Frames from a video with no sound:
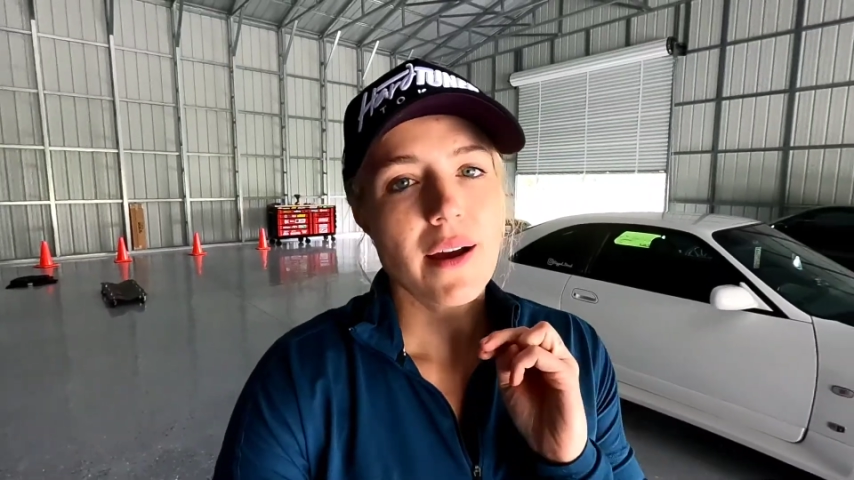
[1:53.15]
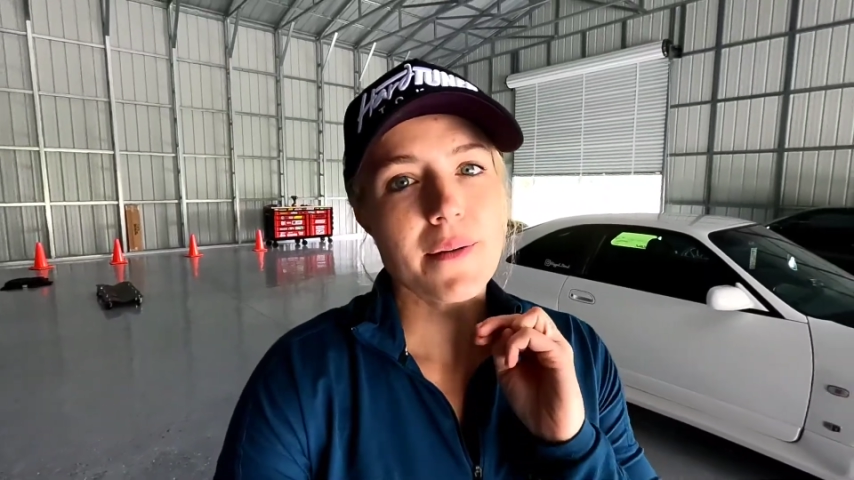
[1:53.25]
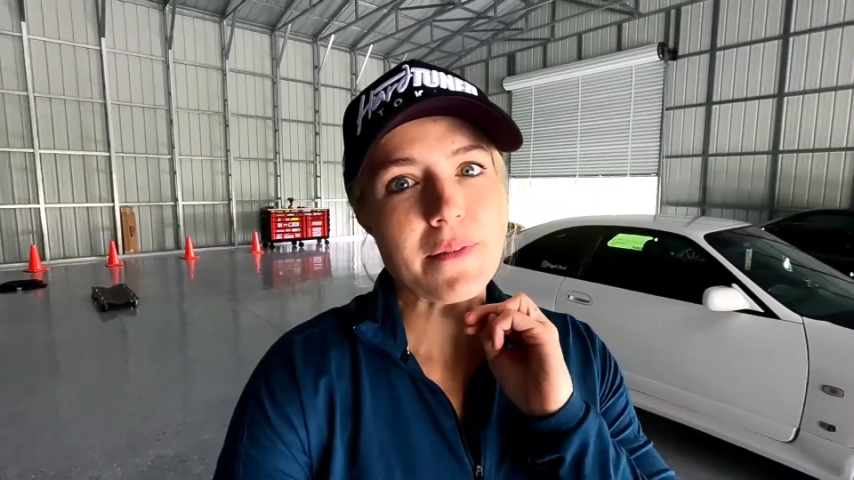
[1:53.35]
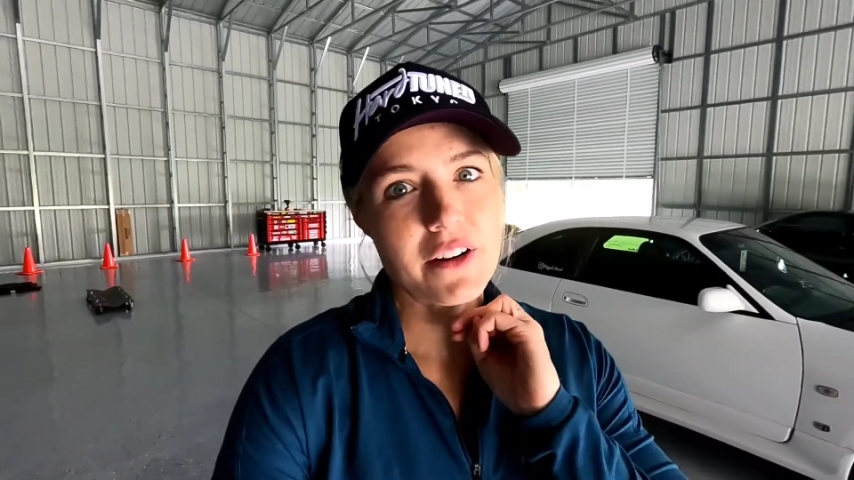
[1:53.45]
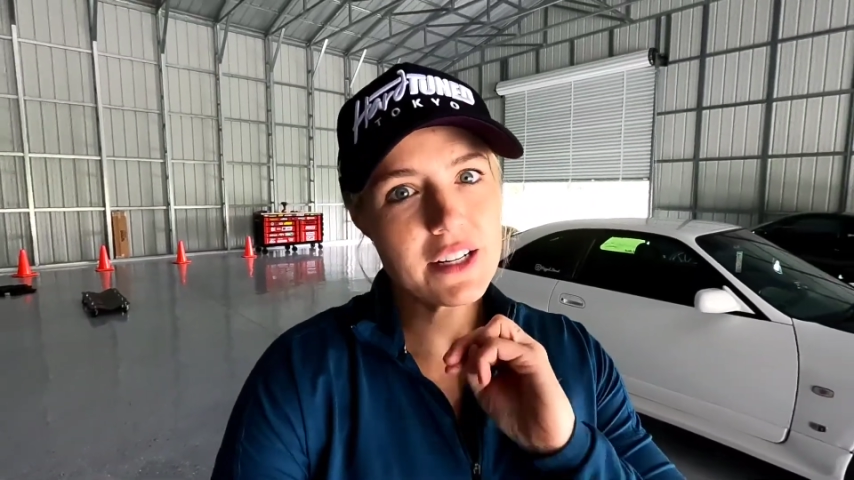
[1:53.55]

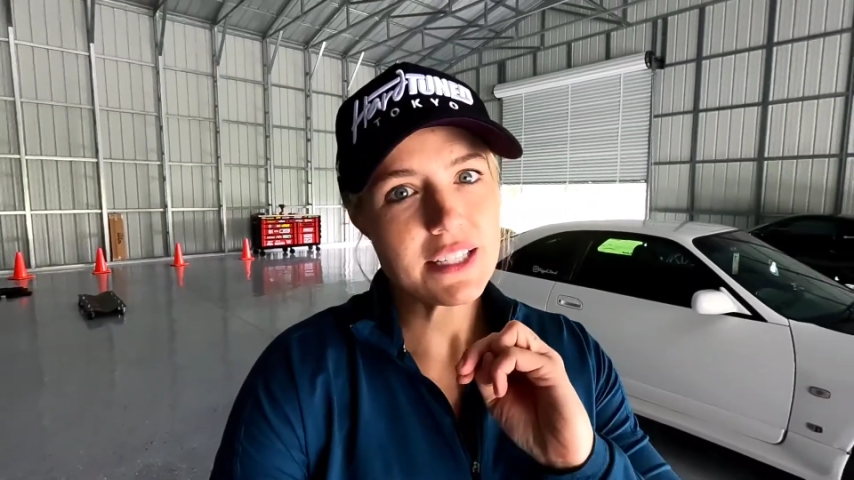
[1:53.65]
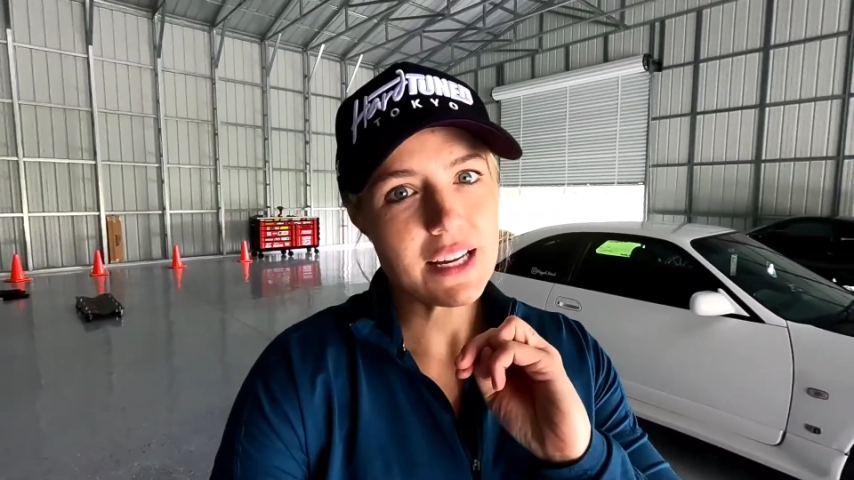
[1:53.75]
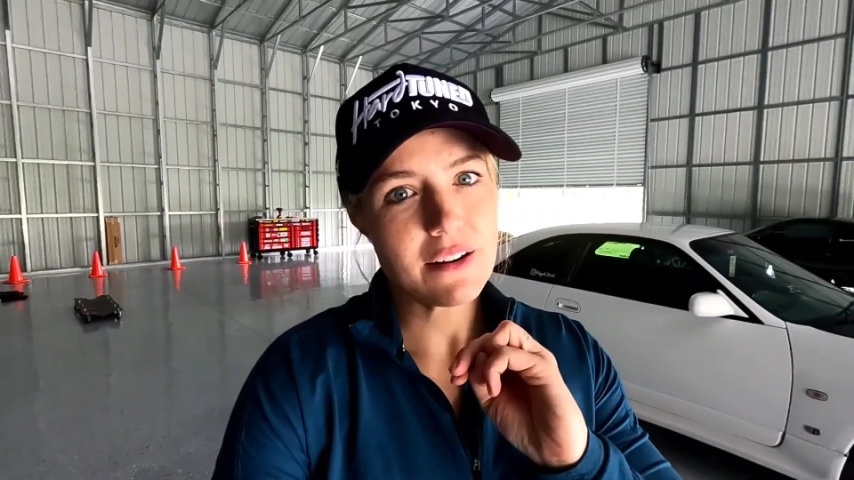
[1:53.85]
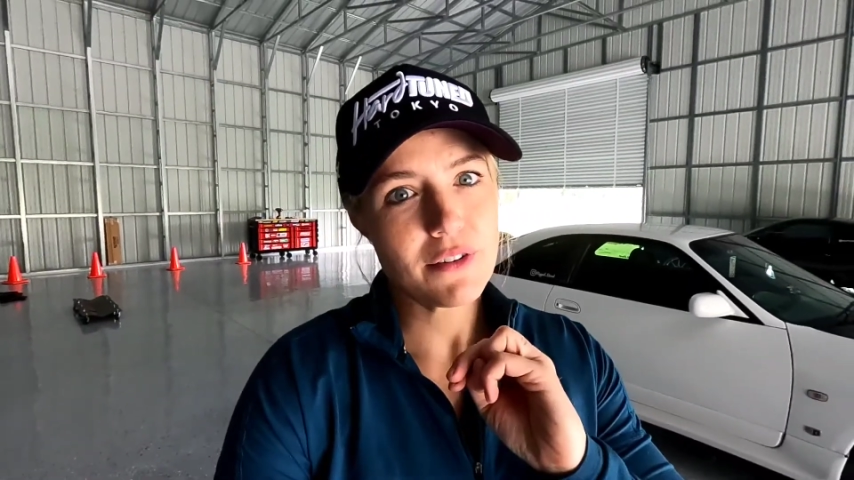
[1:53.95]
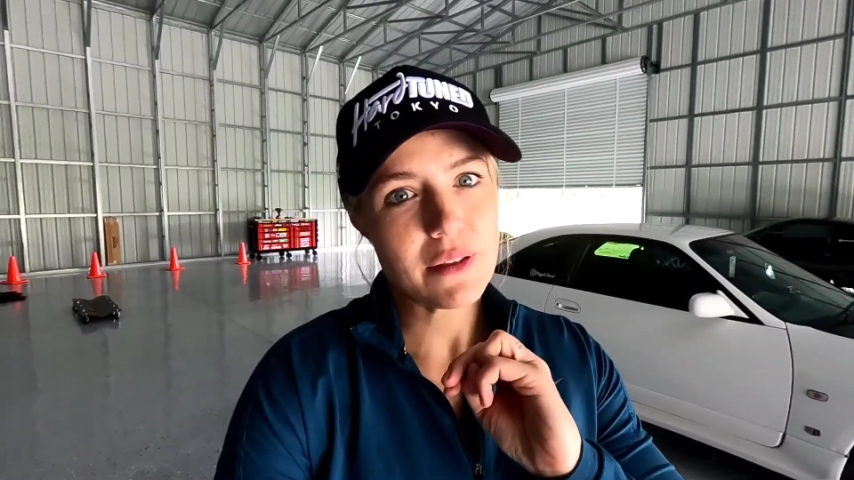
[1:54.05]
I'm very
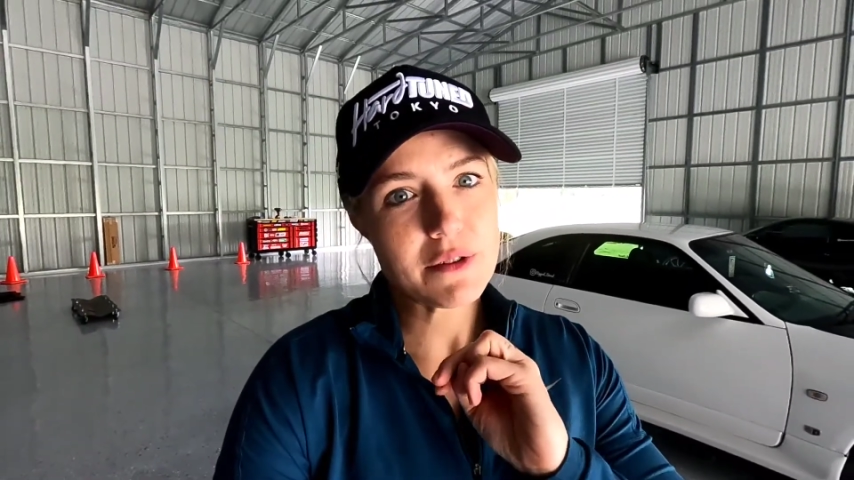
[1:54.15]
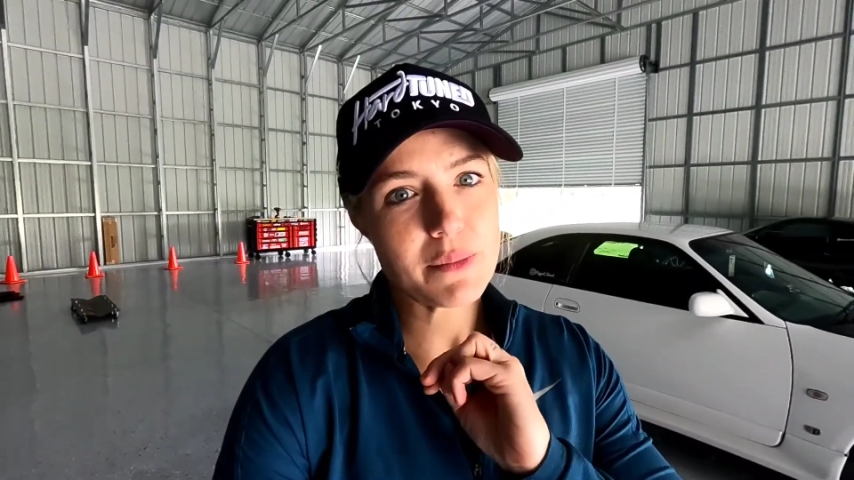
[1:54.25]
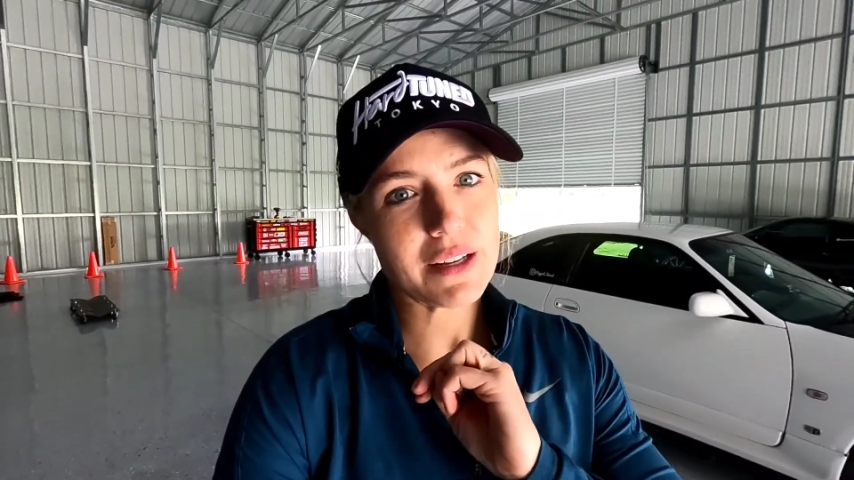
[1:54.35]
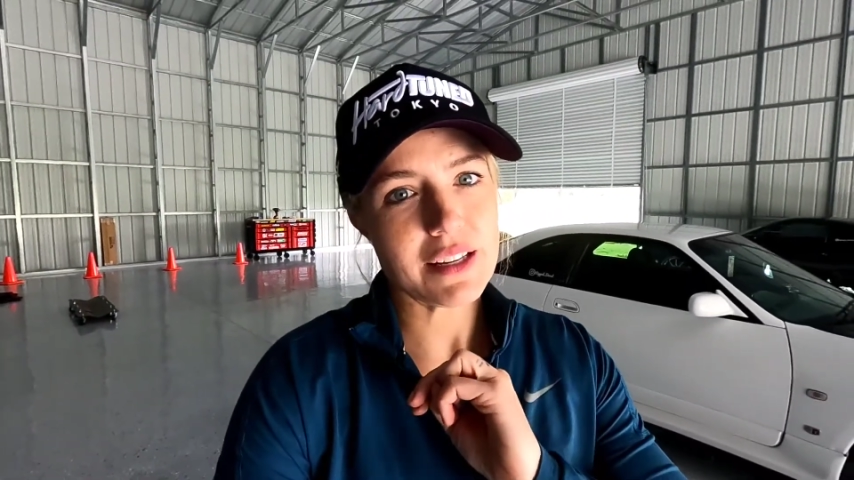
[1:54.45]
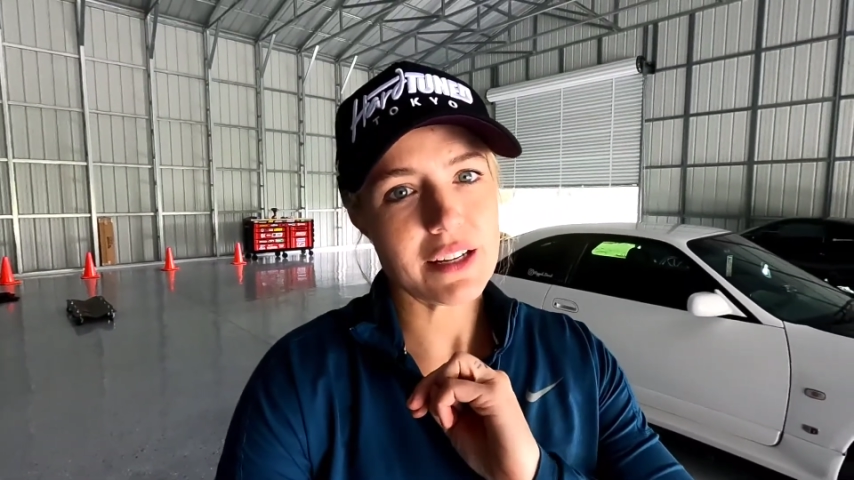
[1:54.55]
excited for them to be in